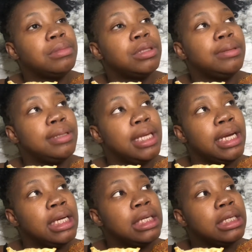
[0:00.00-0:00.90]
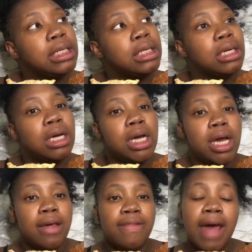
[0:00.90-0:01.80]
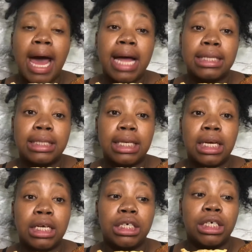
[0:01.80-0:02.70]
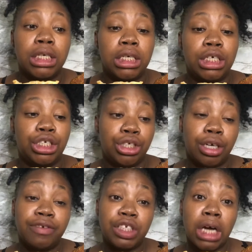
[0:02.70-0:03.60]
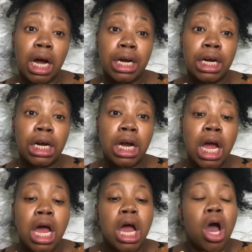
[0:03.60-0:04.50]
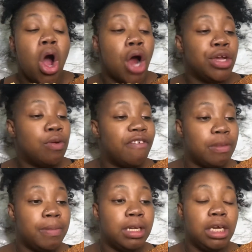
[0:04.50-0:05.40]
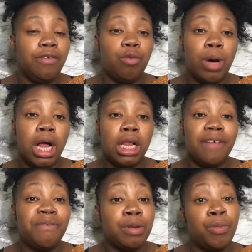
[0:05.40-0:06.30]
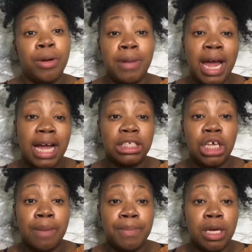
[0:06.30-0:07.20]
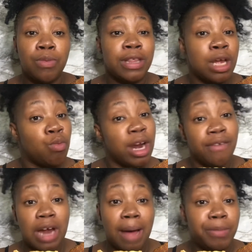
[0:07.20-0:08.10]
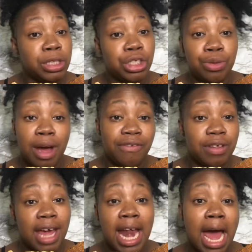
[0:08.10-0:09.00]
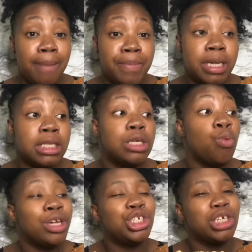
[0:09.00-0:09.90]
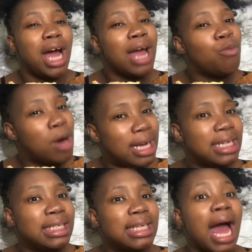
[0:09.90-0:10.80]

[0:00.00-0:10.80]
You think that he should have shot her? Are you of the belief, well, if you put your hands on me, well, then whatever happens to you after that happens? Which I was.